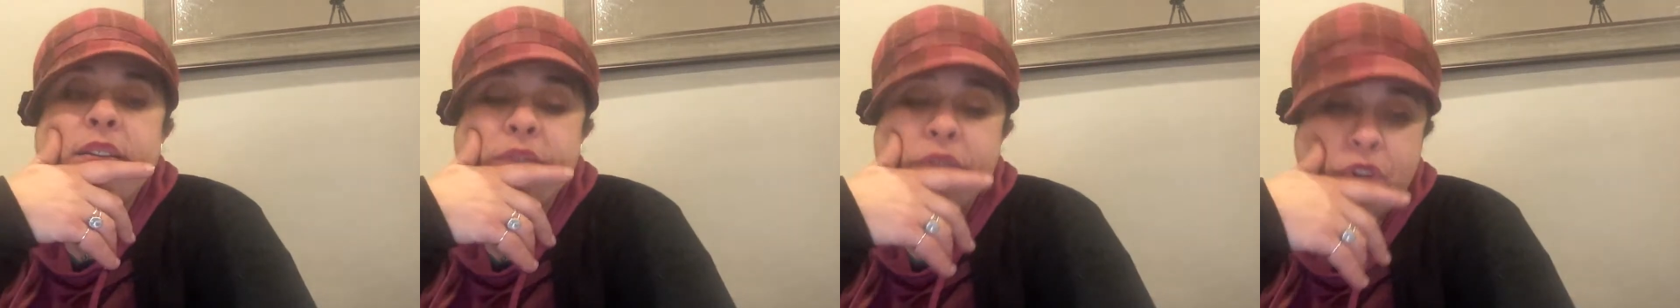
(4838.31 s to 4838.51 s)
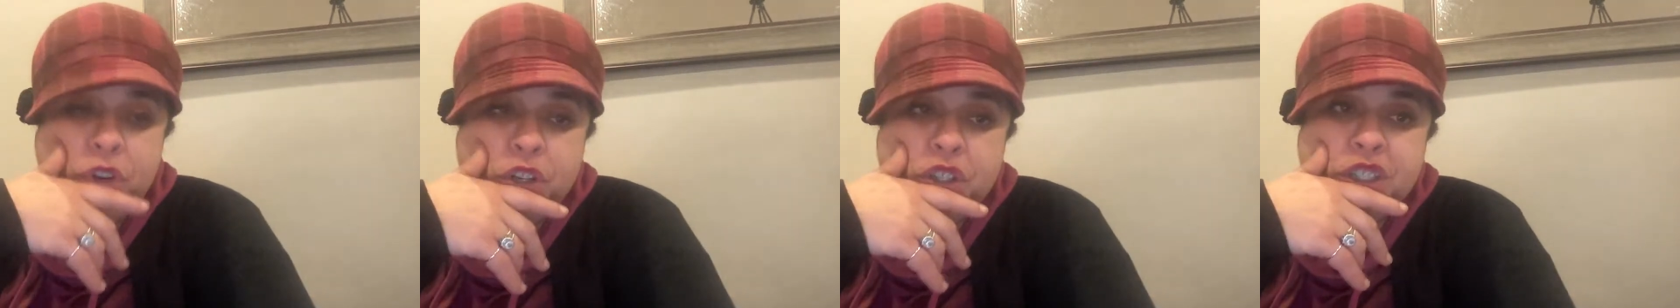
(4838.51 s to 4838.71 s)

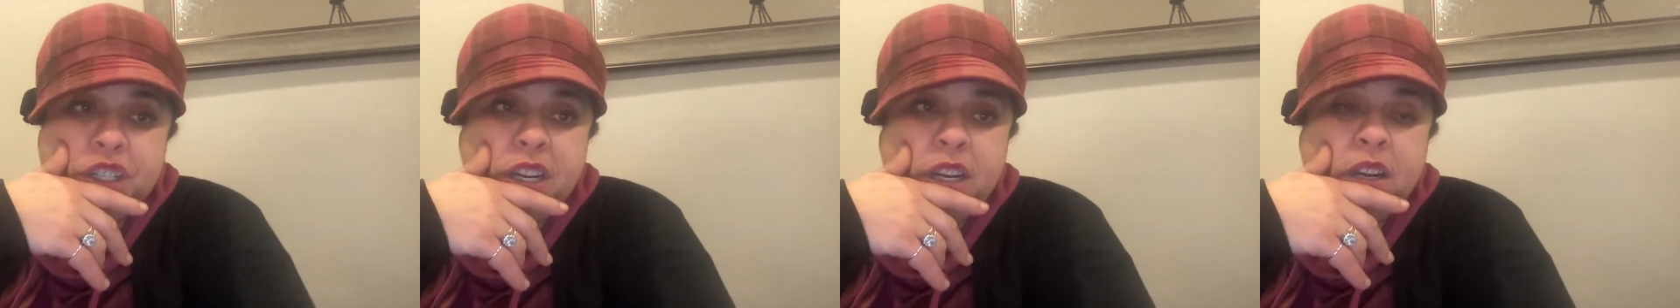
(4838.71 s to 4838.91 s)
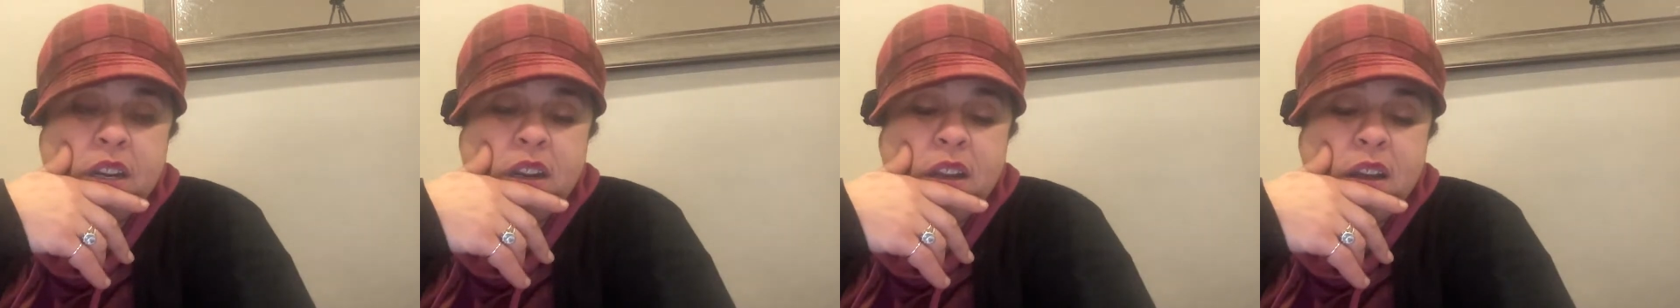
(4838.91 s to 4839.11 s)

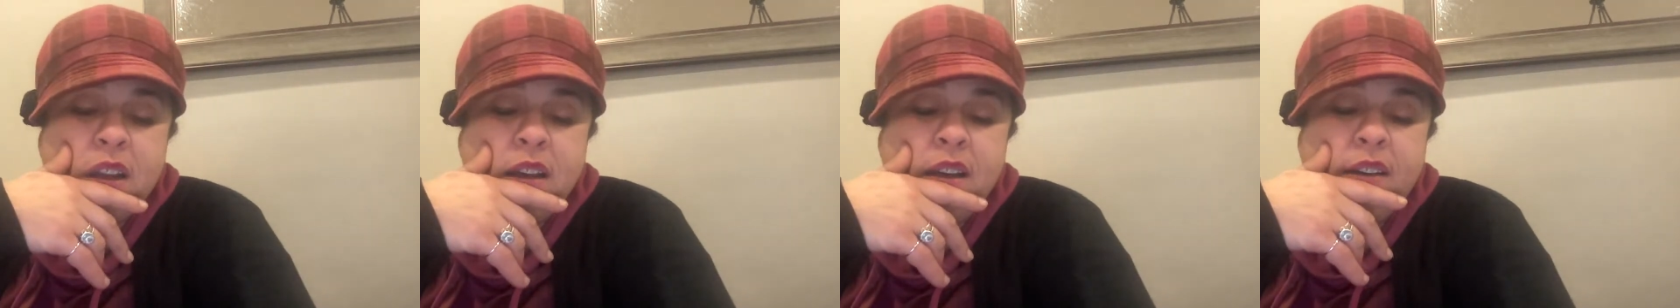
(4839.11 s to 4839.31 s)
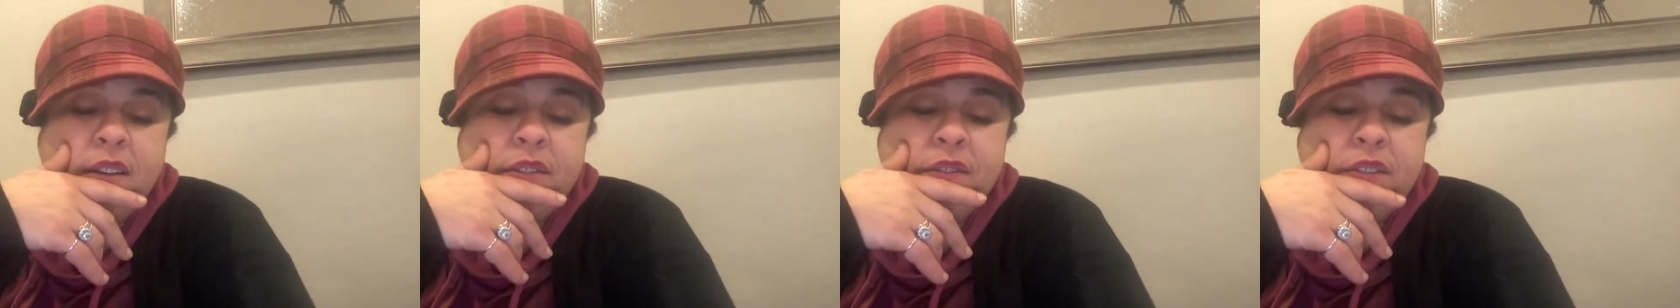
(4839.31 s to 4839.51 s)
version
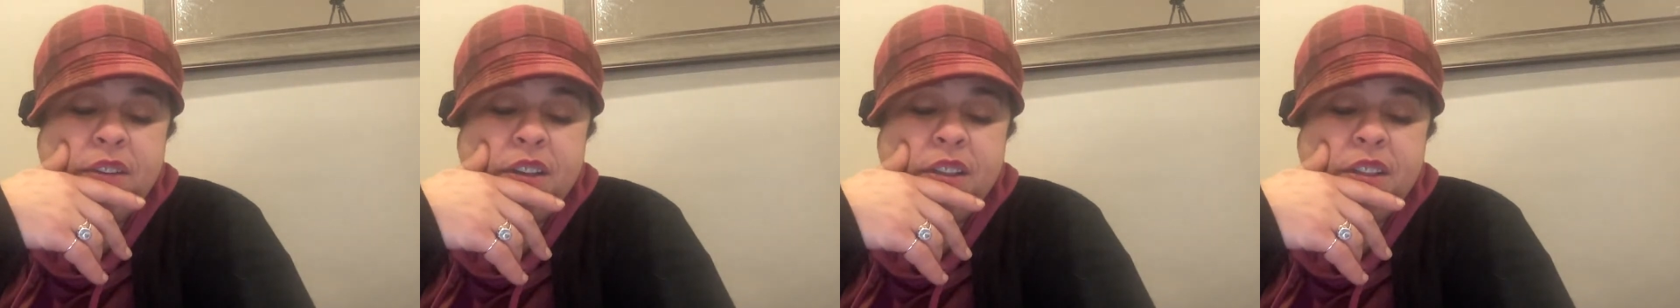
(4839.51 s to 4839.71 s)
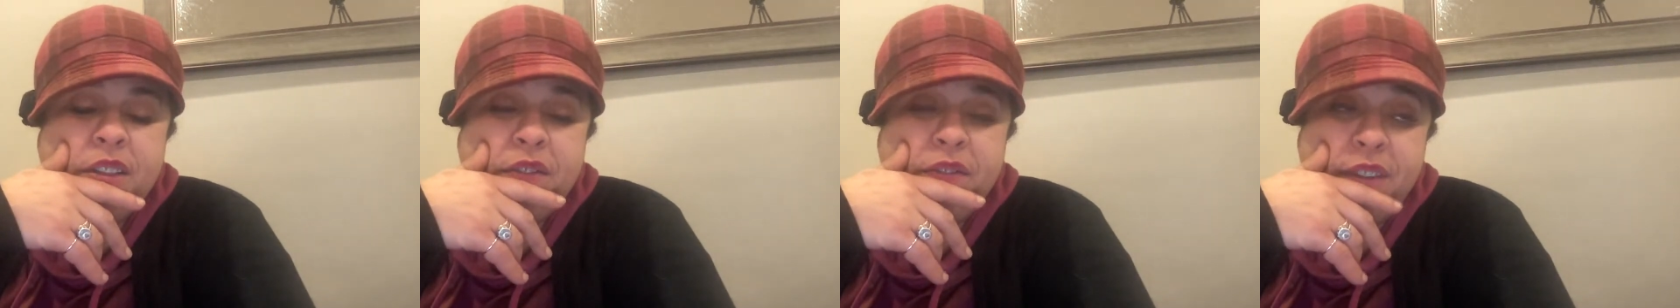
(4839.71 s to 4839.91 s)
of
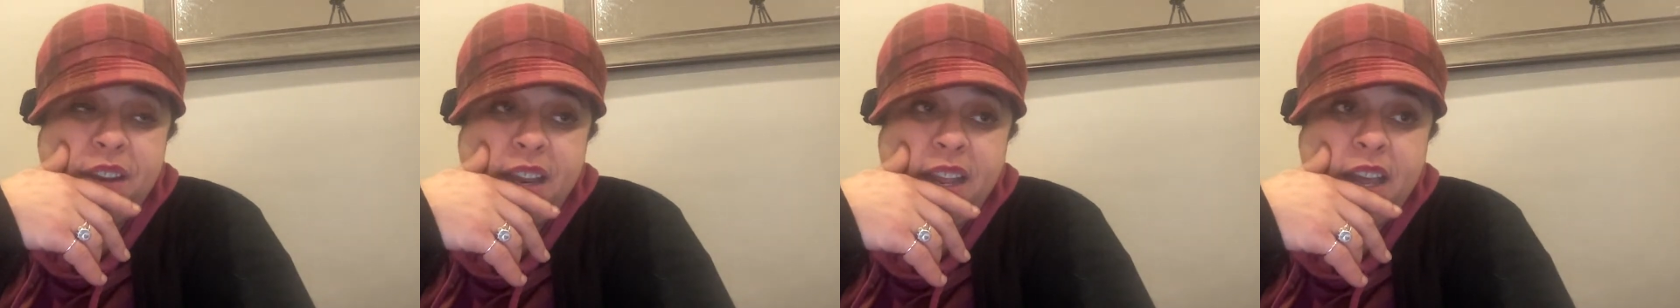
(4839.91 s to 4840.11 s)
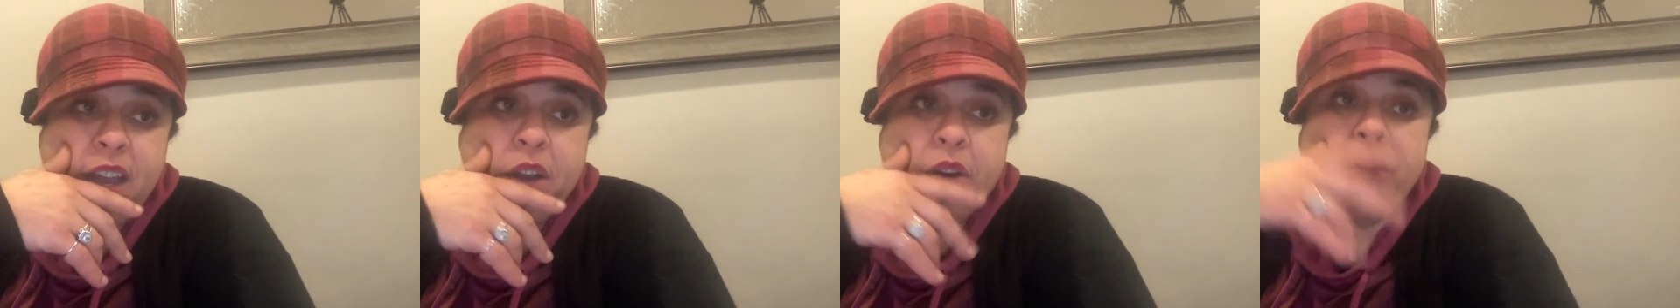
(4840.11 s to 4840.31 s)
the
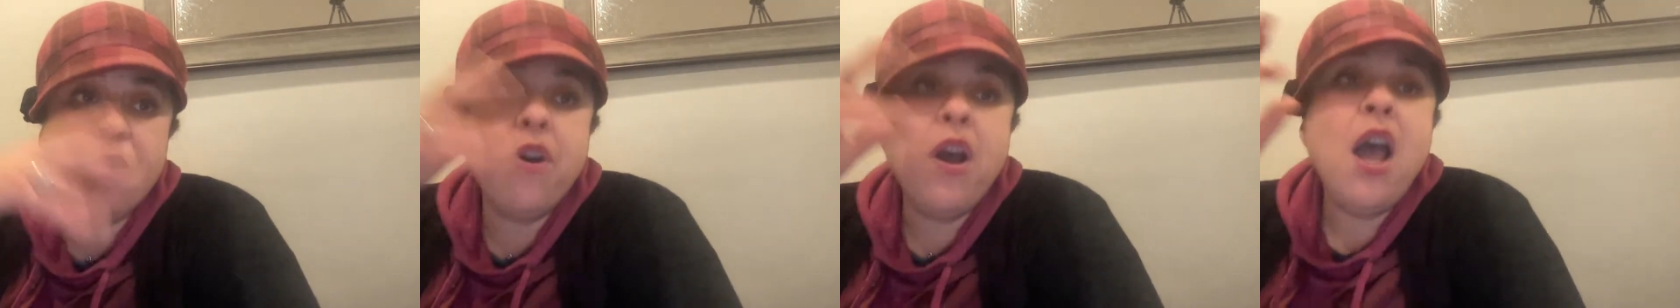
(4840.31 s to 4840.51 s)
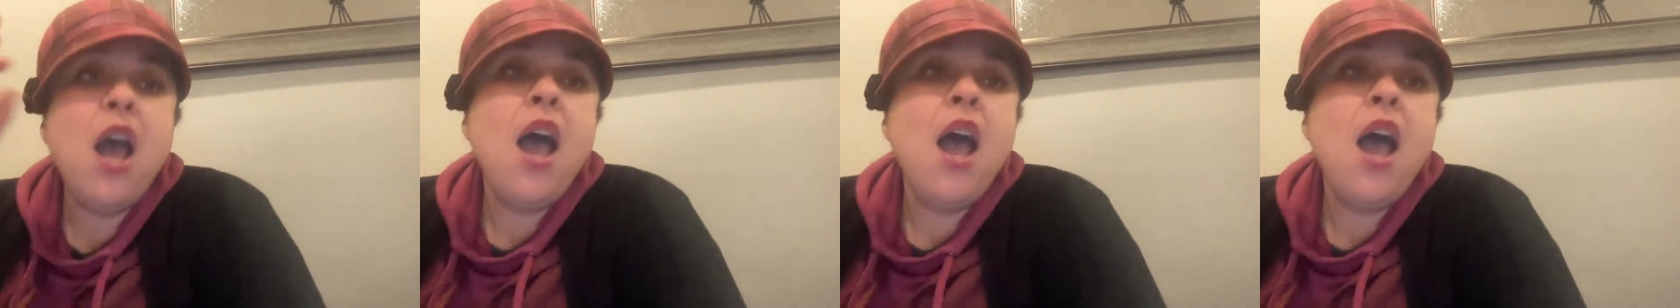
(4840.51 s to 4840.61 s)
video,